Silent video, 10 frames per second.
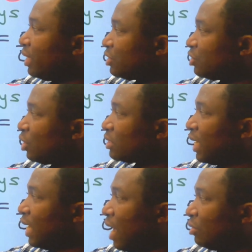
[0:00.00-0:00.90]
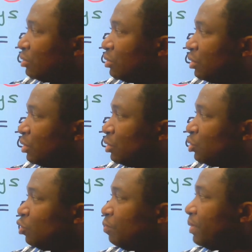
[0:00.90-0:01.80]
is not allowed
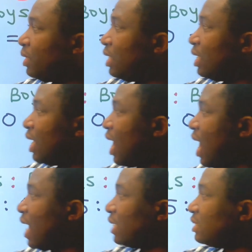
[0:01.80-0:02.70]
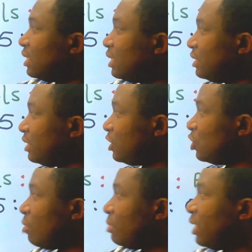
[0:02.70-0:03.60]
to be at the
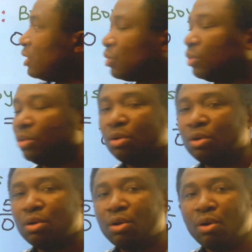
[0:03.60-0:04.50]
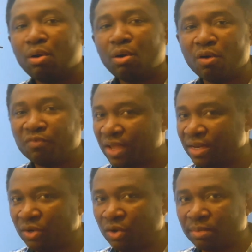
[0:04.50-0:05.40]
denominator of
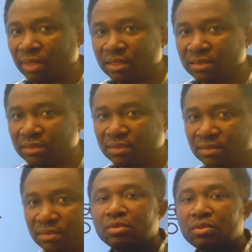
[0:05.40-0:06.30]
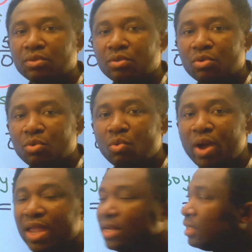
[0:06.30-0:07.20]
any number.
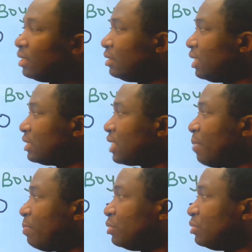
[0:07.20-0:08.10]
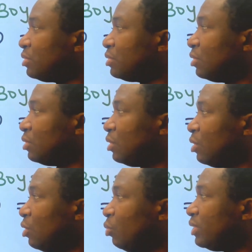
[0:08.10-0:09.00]
When this happens,
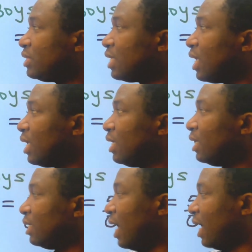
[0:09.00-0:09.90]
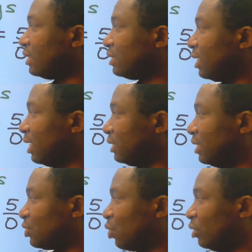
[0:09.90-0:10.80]
we say that it
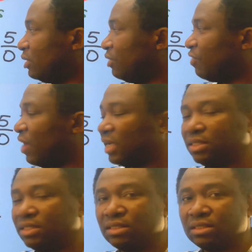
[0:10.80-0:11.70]
is undefined.